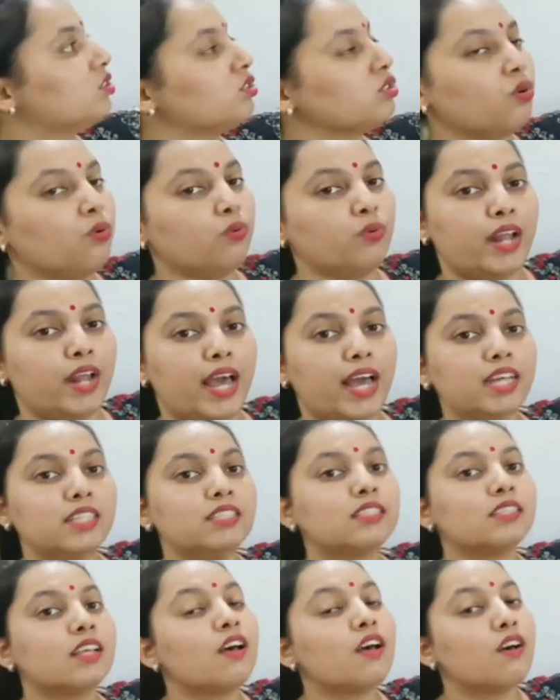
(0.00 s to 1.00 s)
known as
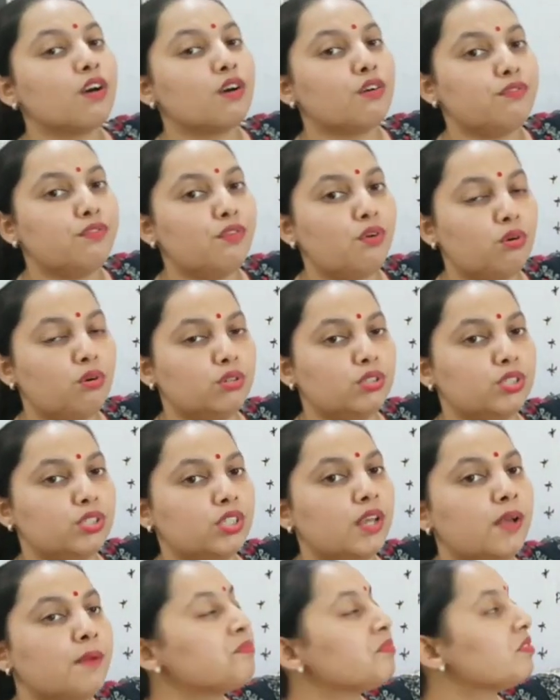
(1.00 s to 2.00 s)
force.
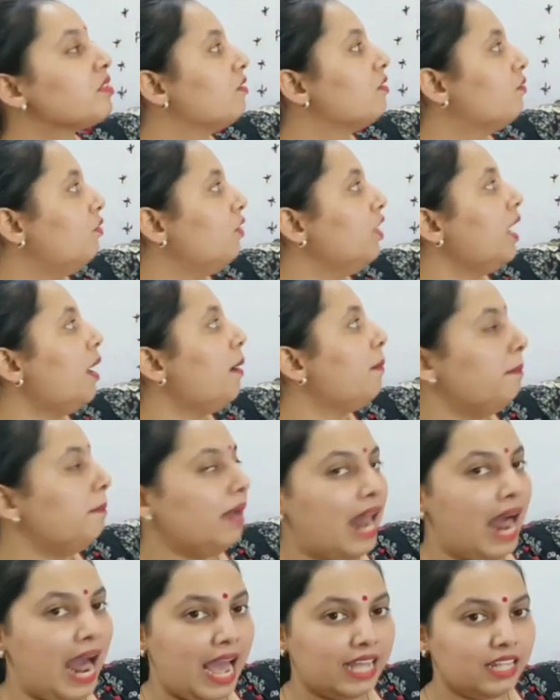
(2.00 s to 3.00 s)
We
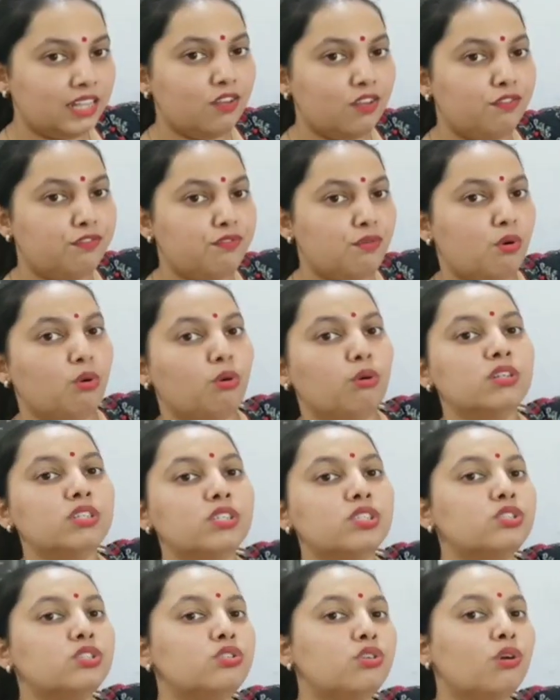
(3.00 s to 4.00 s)
apply the
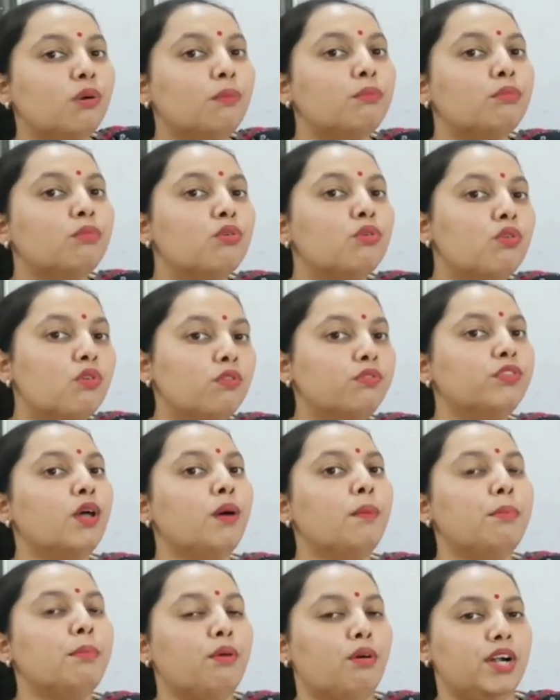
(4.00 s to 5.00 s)
force to move
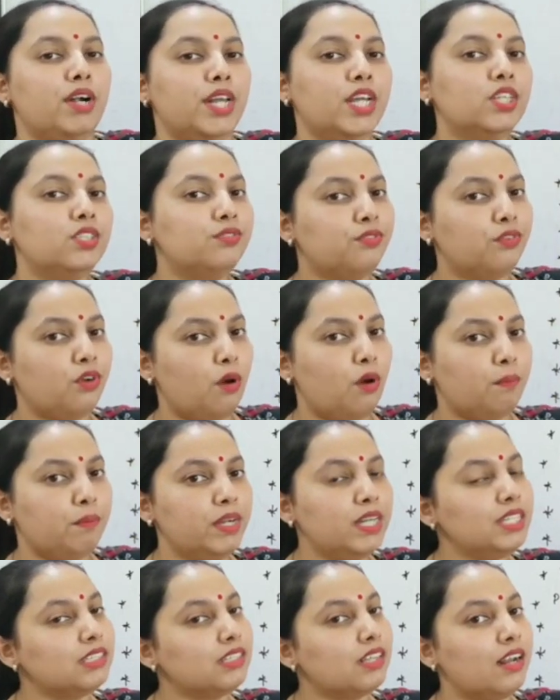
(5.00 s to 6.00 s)
the bodies from
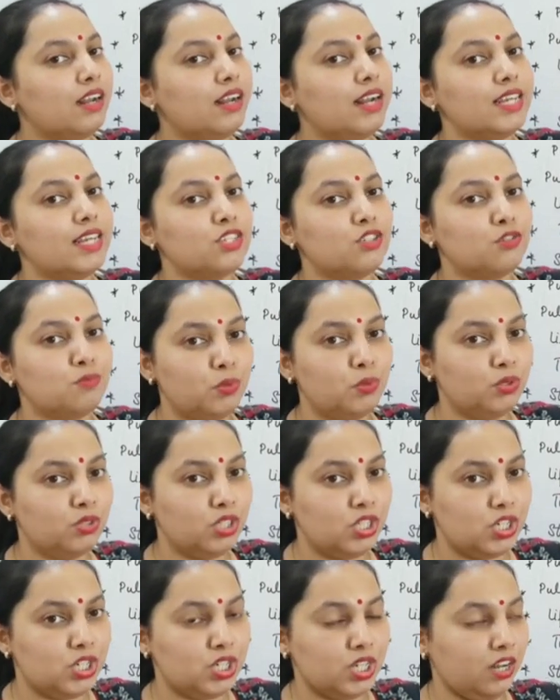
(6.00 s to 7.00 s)
its rest
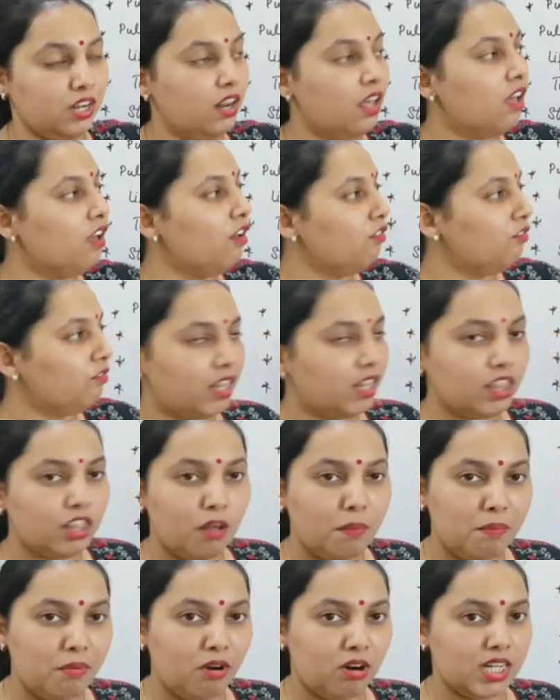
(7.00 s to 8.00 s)
position. When
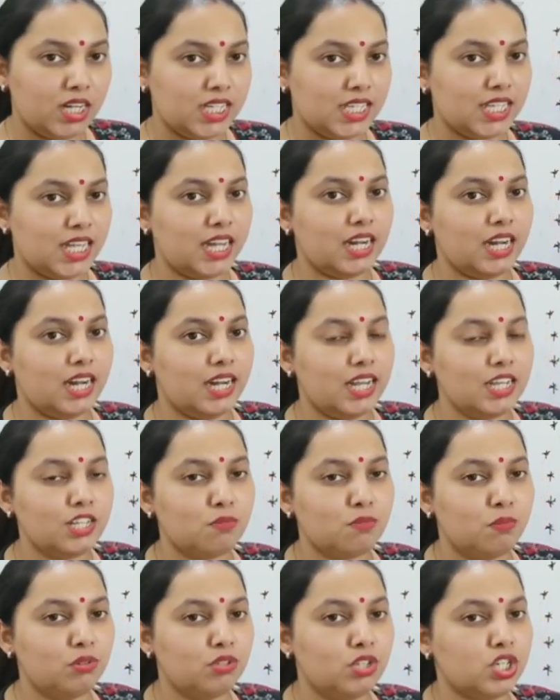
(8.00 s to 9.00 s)
the bodies are in
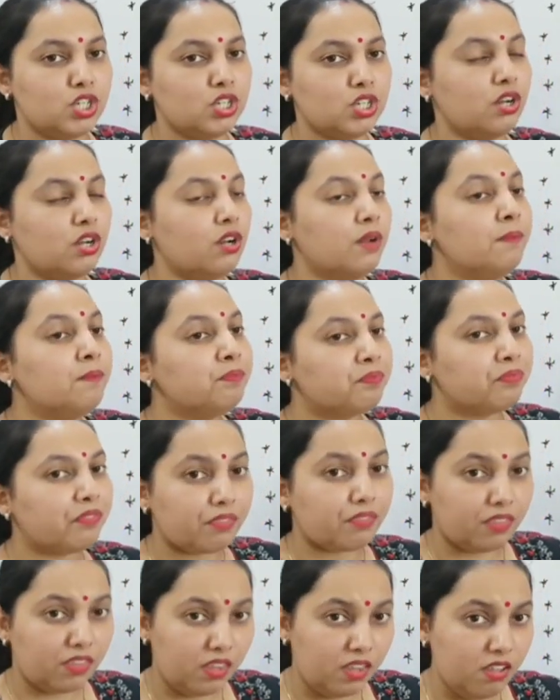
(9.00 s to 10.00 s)
rest position,
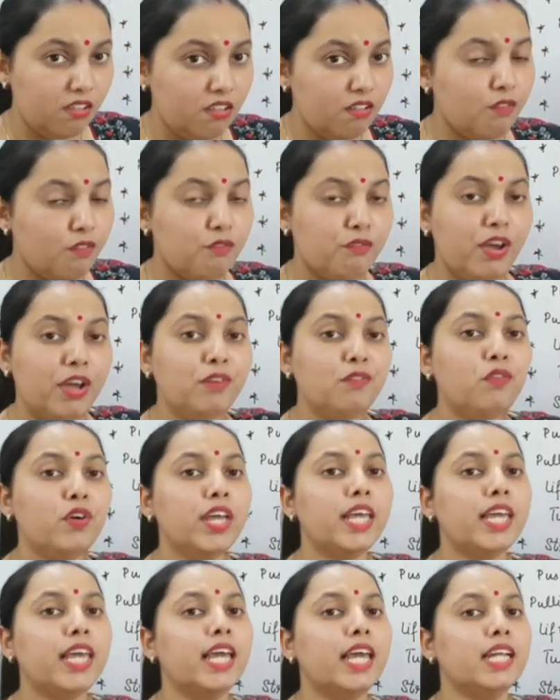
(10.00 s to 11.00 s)
when
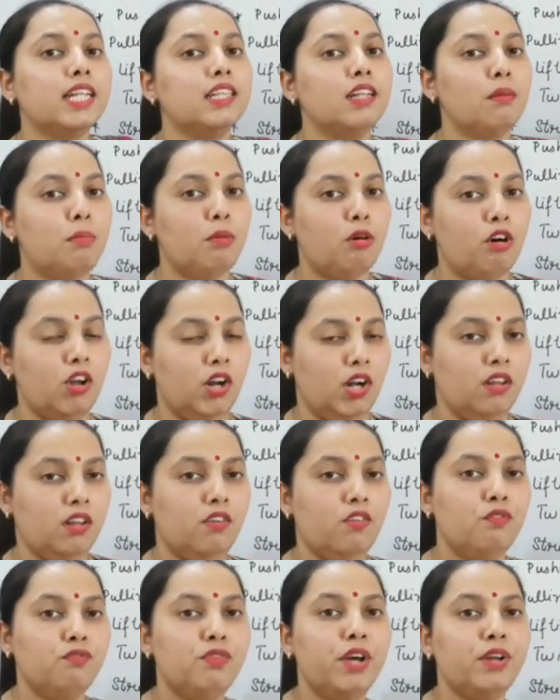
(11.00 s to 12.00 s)
we kick the ball,
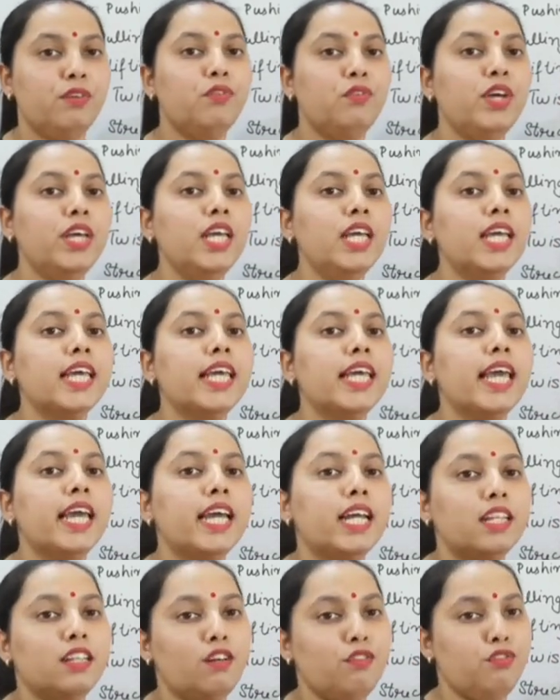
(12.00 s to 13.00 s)
when we
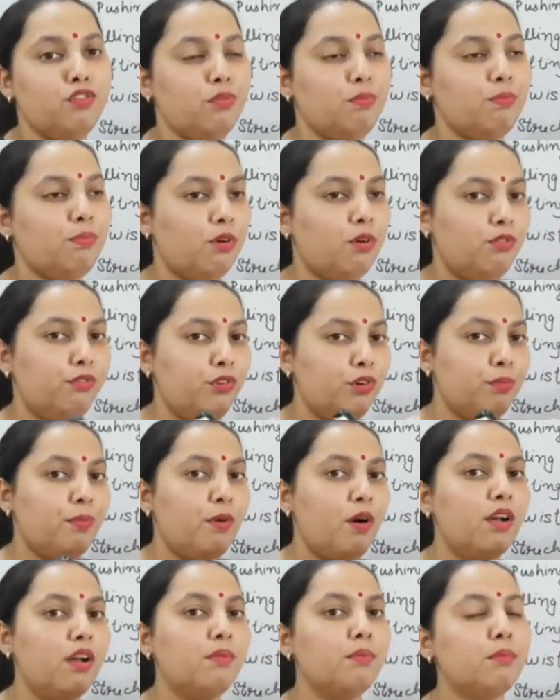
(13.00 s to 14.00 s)
kick the football,
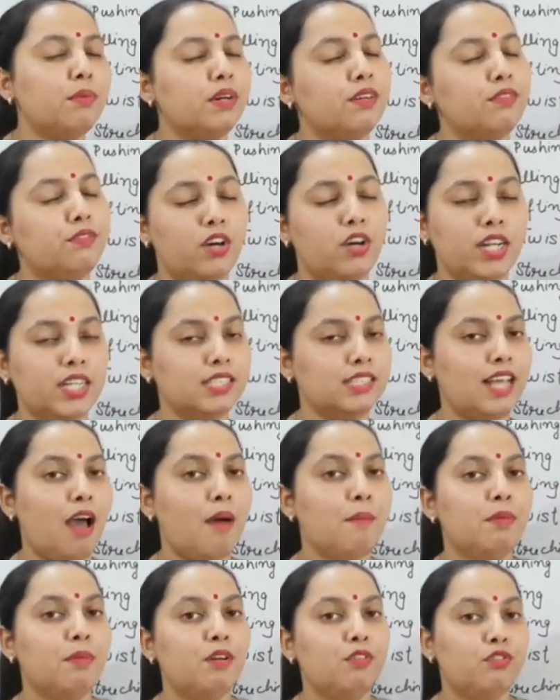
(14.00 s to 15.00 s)
for
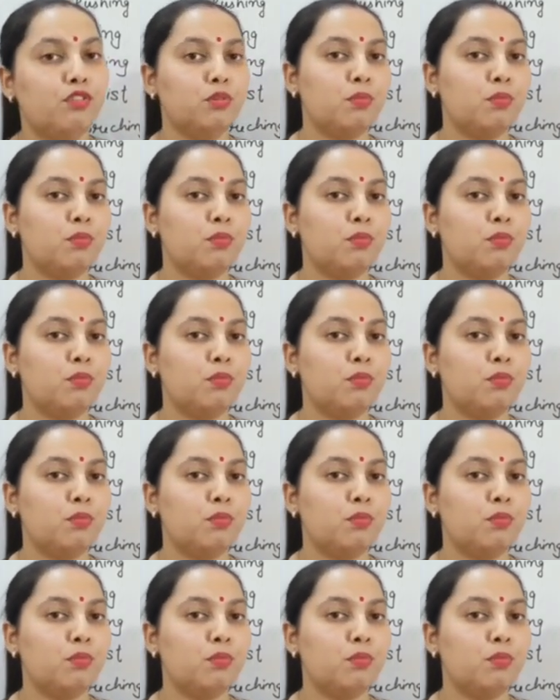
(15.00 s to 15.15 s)
example,